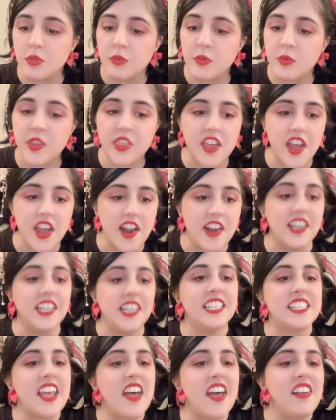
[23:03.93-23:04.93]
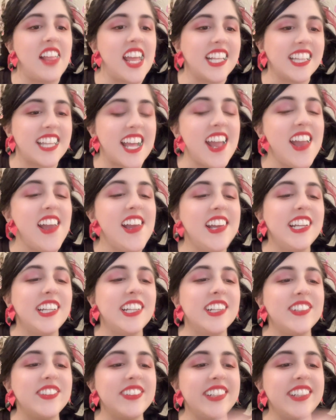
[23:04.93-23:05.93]
when we're there. So like that,
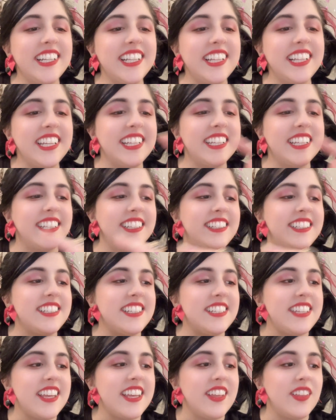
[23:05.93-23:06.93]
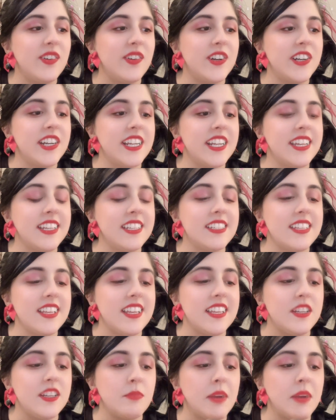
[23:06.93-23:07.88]
you're very like detail oriented.